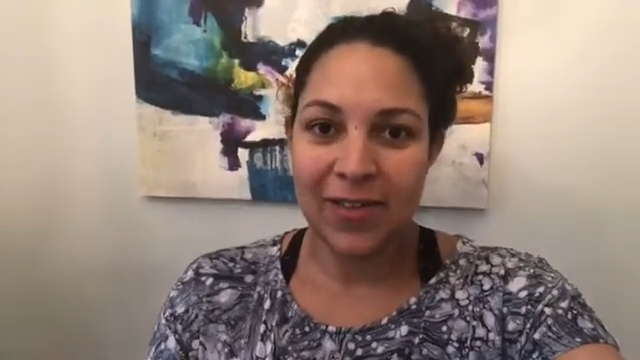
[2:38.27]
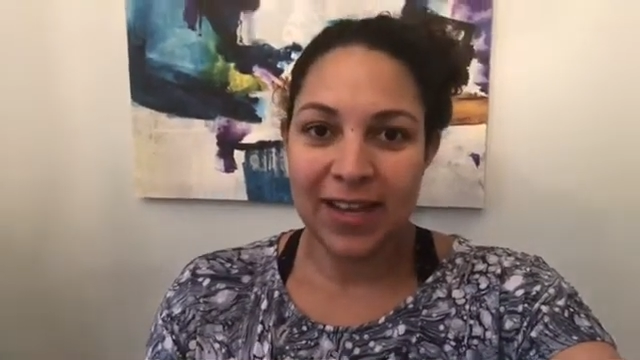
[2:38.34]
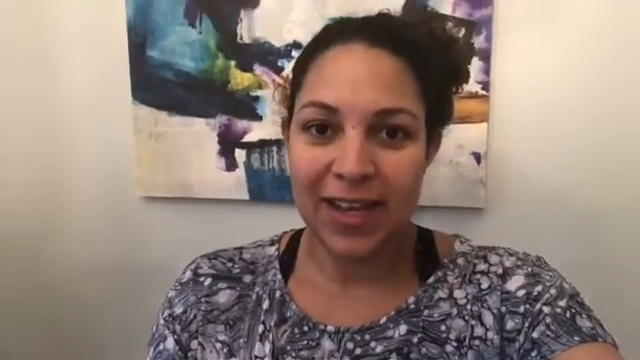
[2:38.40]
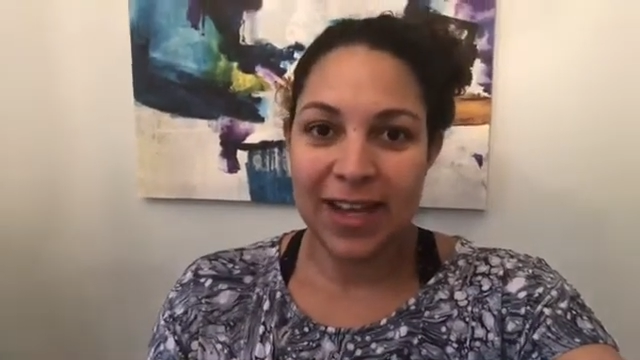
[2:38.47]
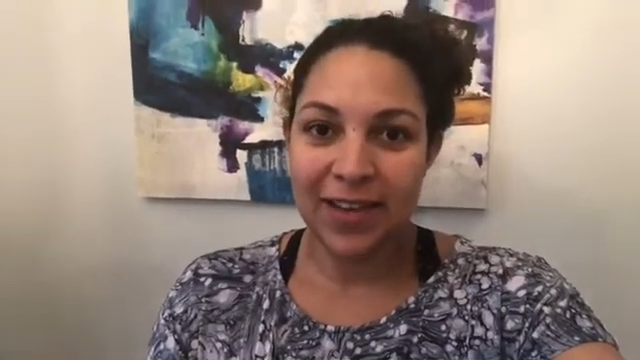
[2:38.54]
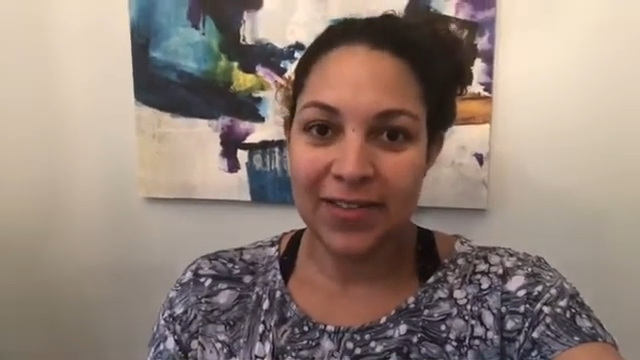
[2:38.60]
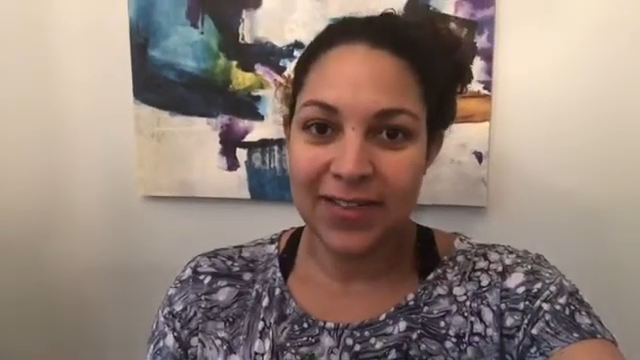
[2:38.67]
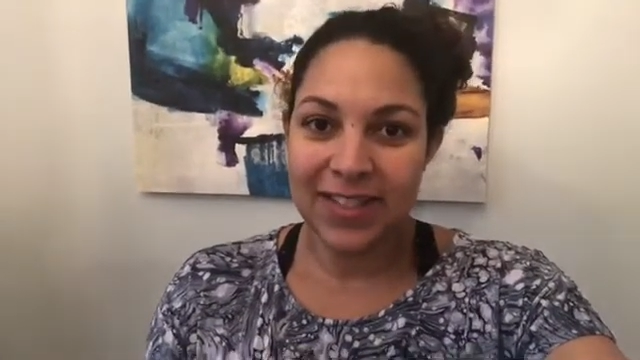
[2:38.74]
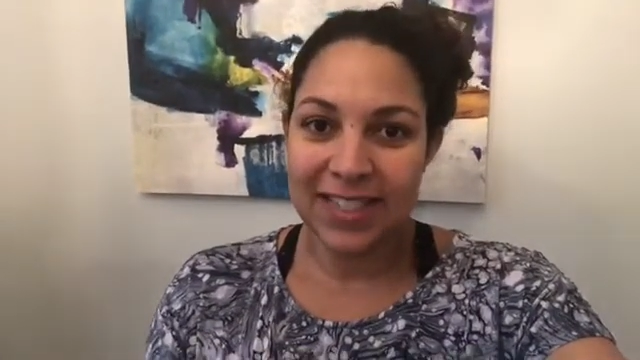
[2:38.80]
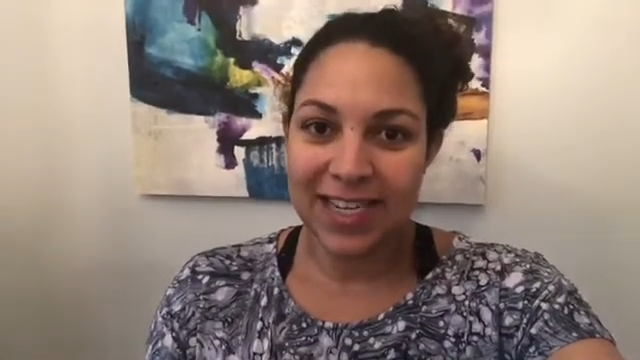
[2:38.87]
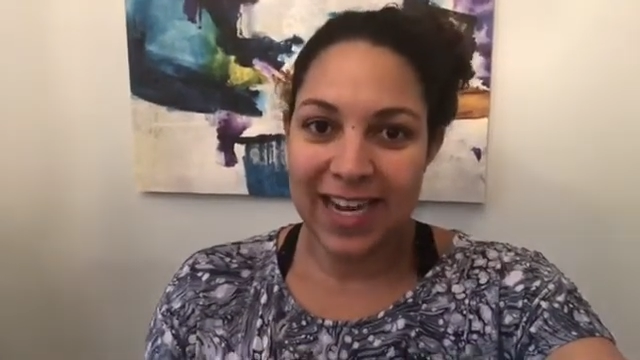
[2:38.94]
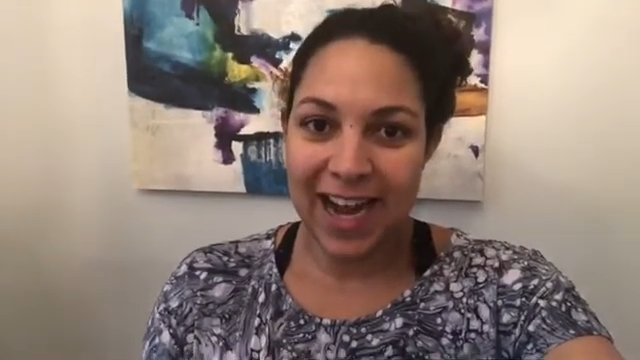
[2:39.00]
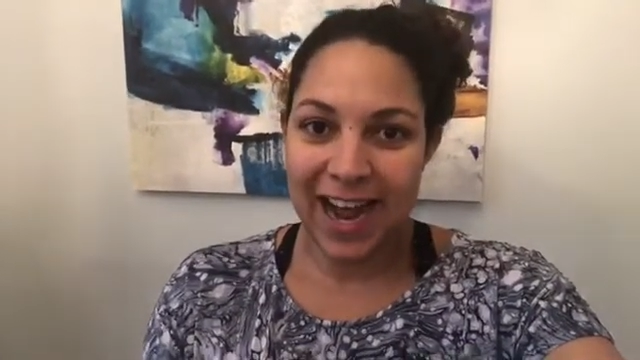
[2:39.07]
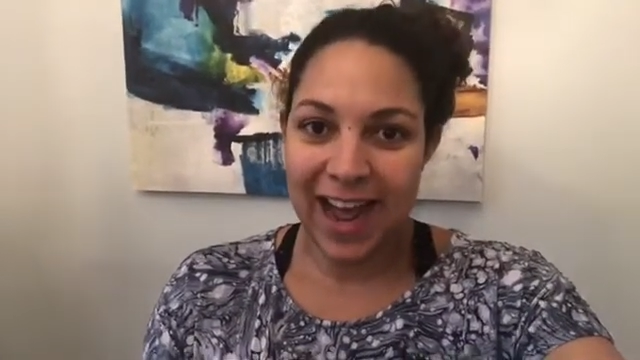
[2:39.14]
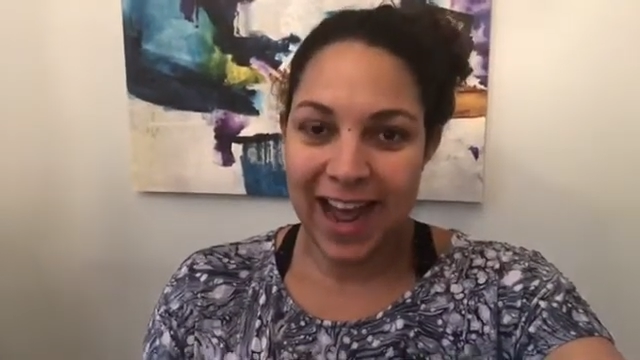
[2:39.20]
gifts
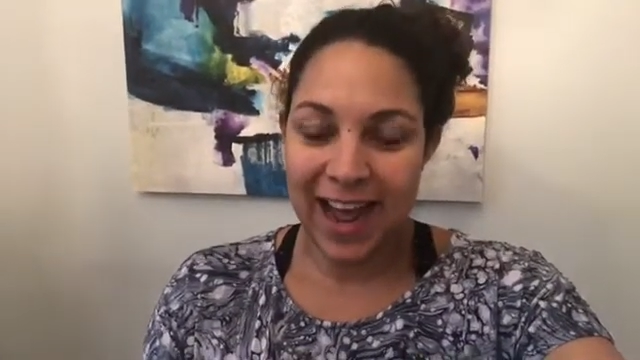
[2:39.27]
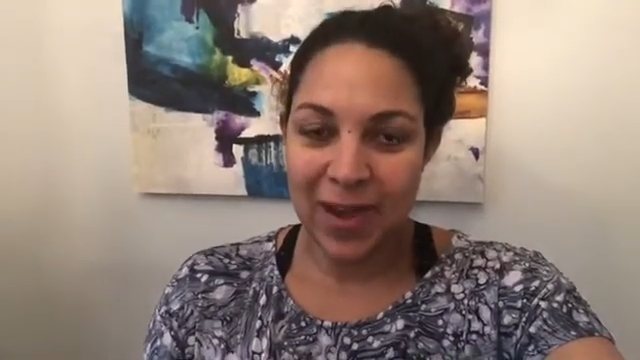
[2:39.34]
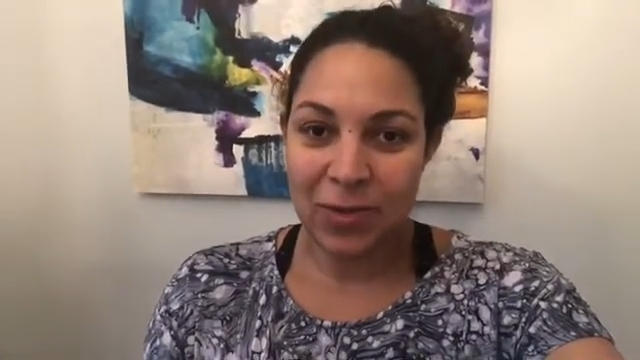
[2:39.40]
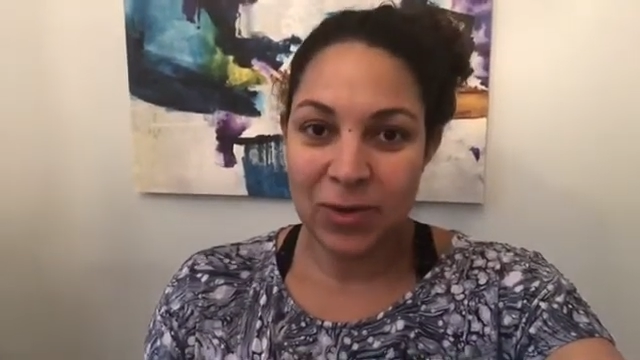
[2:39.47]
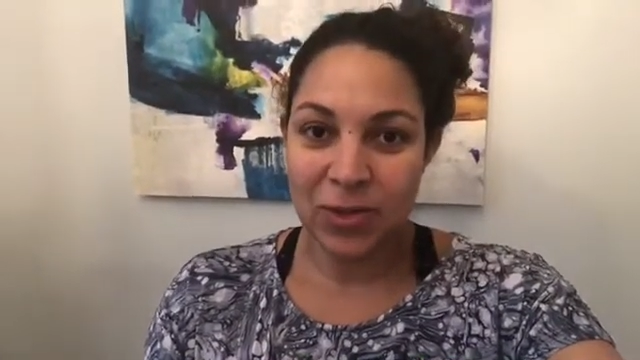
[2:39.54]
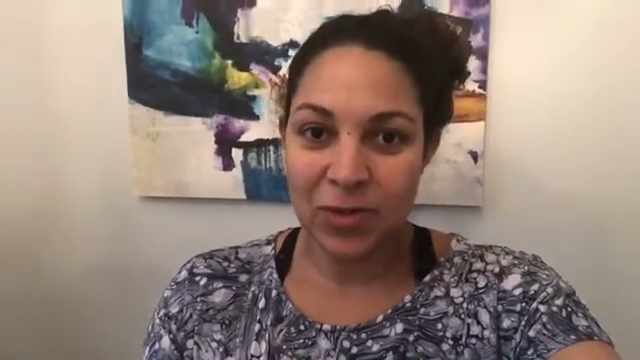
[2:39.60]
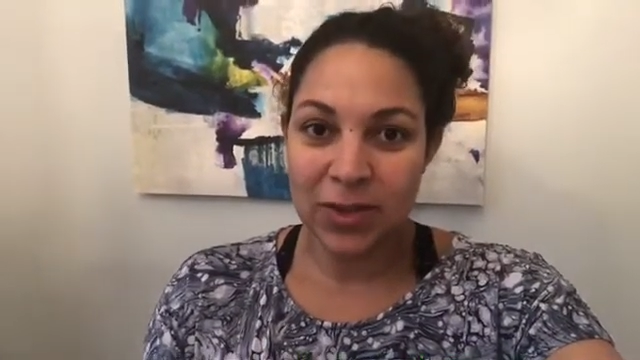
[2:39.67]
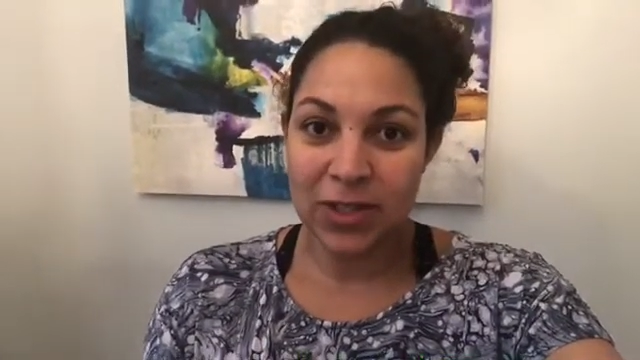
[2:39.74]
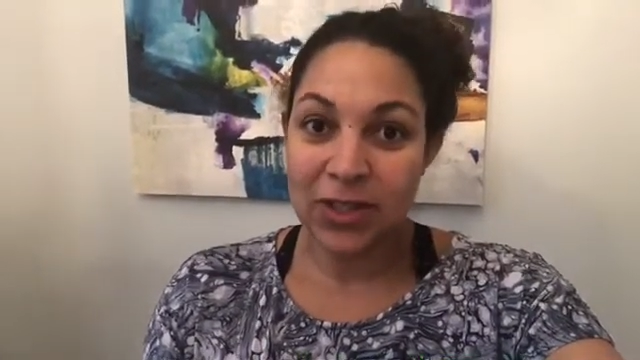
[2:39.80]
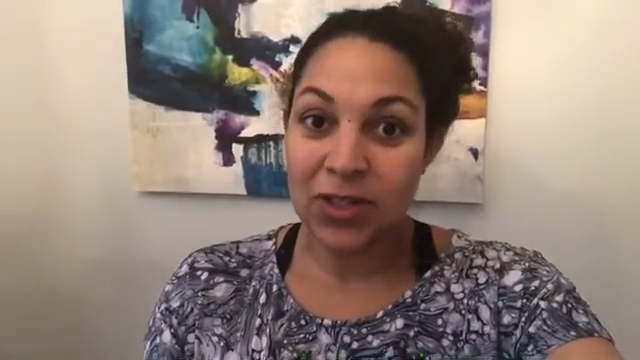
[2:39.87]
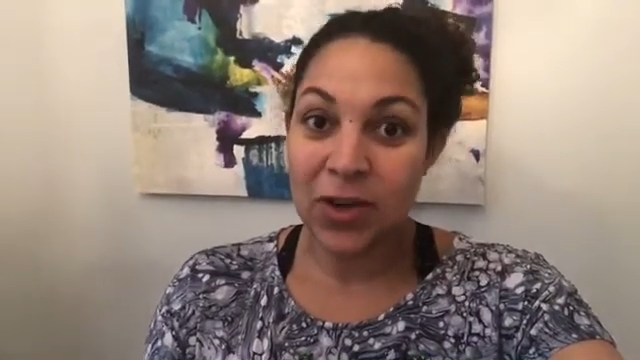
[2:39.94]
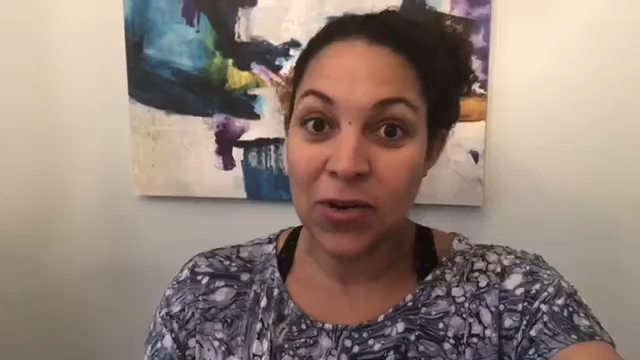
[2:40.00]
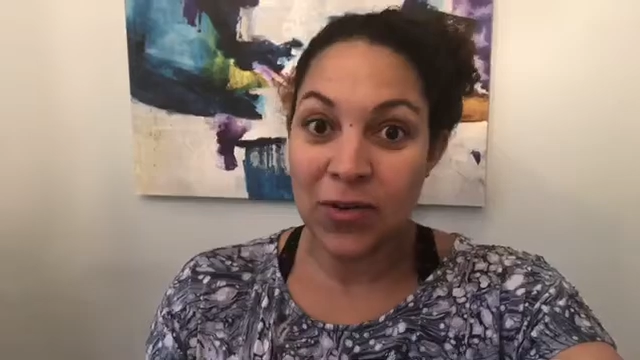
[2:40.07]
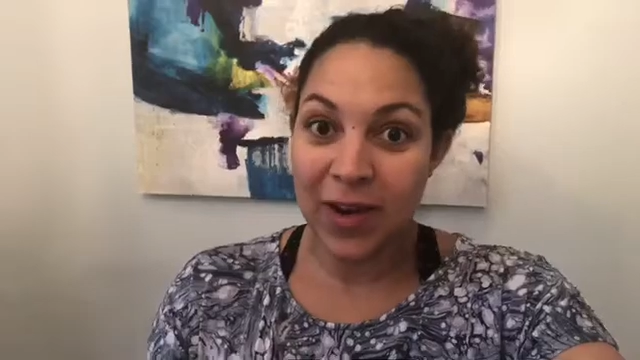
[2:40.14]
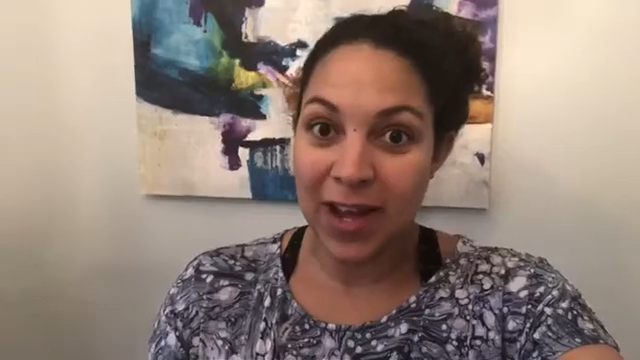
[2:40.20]
today, which was
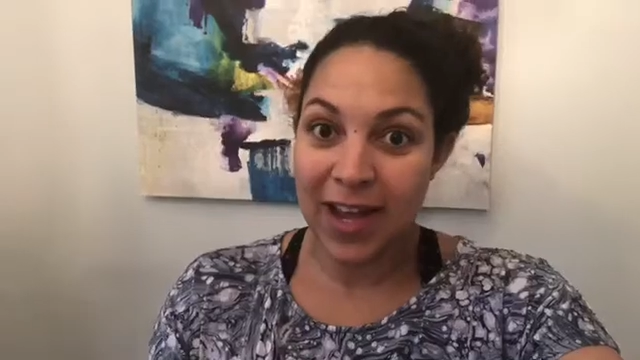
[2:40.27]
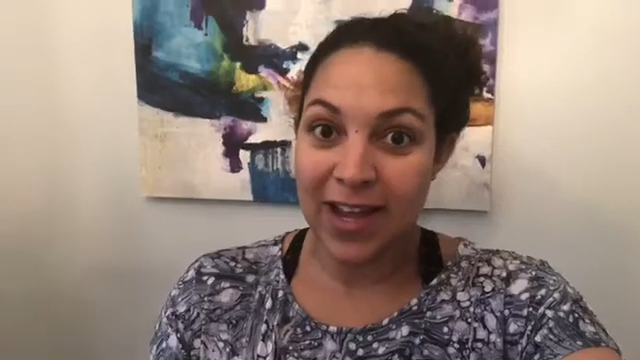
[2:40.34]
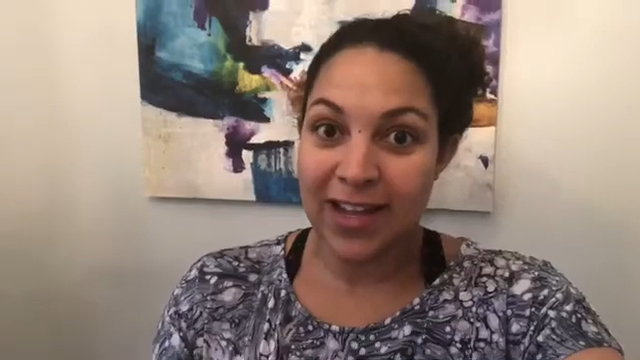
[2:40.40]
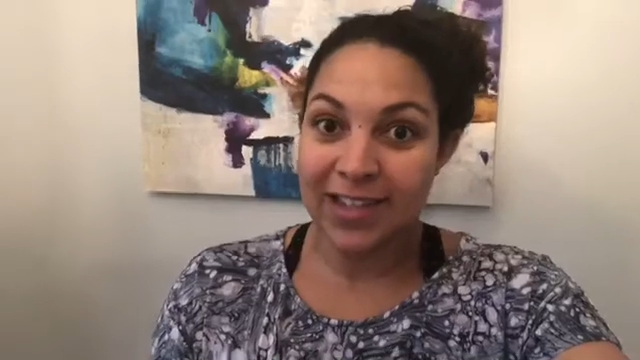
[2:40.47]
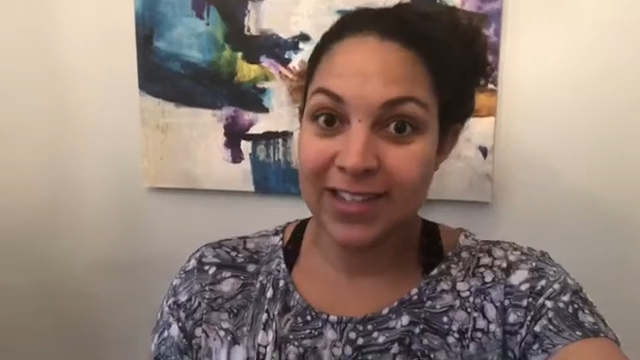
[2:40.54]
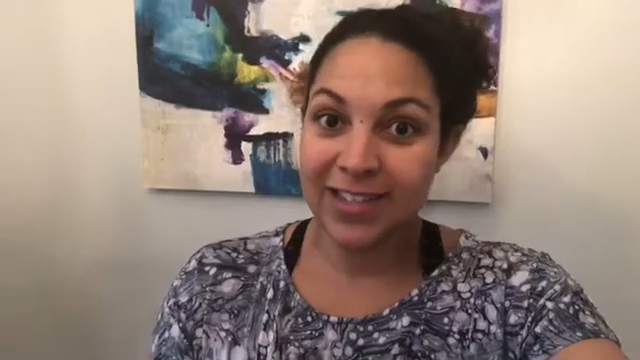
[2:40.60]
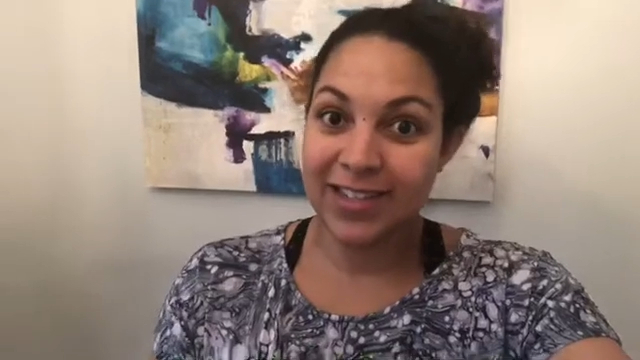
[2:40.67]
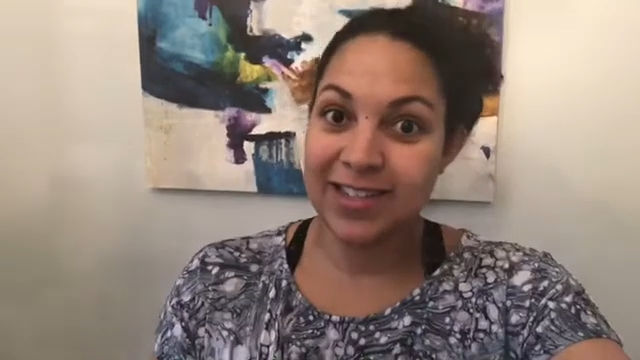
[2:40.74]
so nice.